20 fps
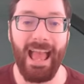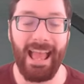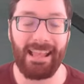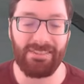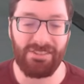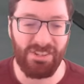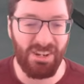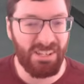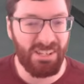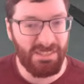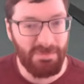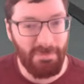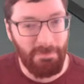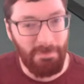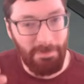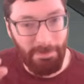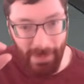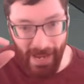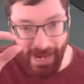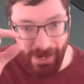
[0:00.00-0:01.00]
just
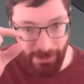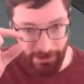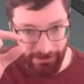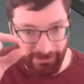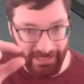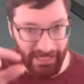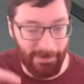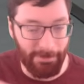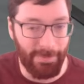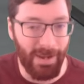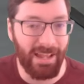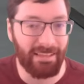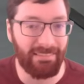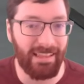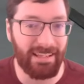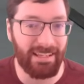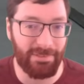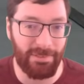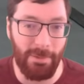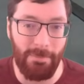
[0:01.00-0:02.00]
barely, by
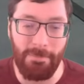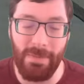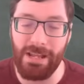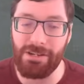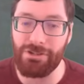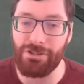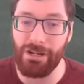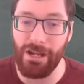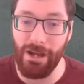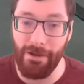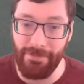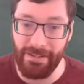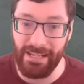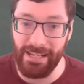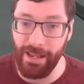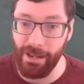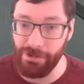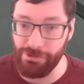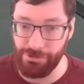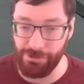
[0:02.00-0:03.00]
like the measure of an
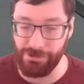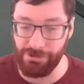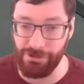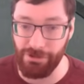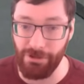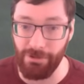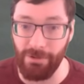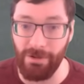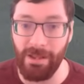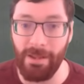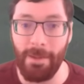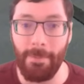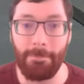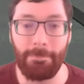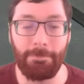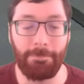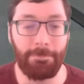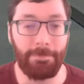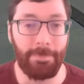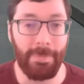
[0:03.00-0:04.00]
inch or two,
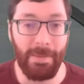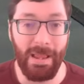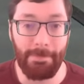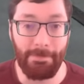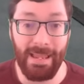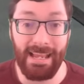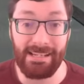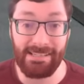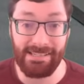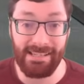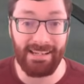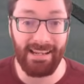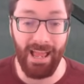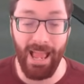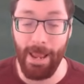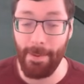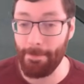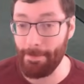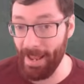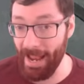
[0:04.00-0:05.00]
makes it
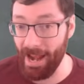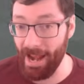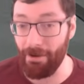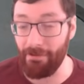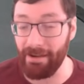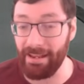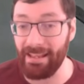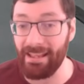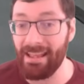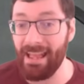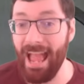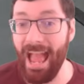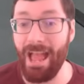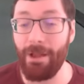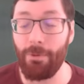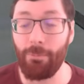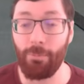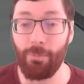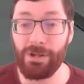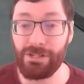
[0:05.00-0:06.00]
a parry.
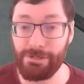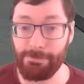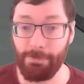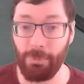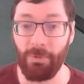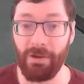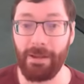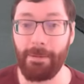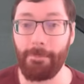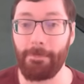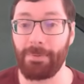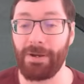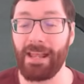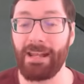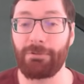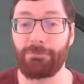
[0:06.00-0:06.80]
At which point, Branden